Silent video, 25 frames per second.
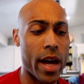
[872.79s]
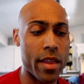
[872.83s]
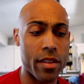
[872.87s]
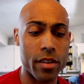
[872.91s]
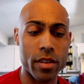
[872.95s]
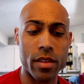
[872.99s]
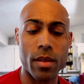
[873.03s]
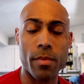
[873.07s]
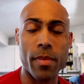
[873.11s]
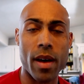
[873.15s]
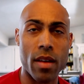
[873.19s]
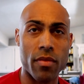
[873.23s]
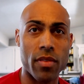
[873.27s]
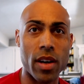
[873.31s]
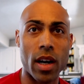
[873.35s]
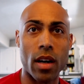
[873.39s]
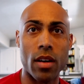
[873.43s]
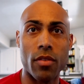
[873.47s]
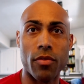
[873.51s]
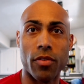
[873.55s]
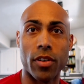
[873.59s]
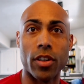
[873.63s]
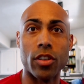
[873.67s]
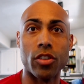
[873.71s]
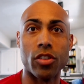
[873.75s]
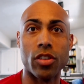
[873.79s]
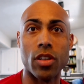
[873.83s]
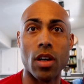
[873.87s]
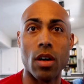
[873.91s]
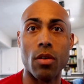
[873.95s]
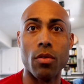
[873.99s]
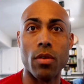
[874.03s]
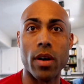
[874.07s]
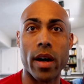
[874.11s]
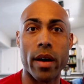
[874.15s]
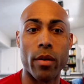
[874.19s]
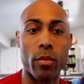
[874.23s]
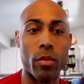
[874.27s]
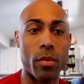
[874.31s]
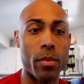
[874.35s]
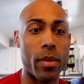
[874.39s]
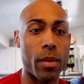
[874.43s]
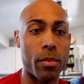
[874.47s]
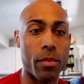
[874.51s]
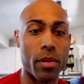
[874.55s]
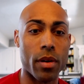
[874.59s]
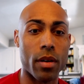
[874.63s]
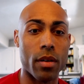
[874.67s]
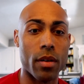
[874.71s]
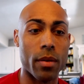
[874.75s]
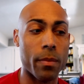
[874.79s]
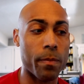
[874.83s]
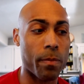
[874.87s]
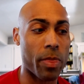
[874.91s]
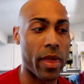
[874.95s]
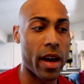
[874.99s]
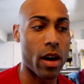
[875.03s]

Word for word: other than my very first show I remember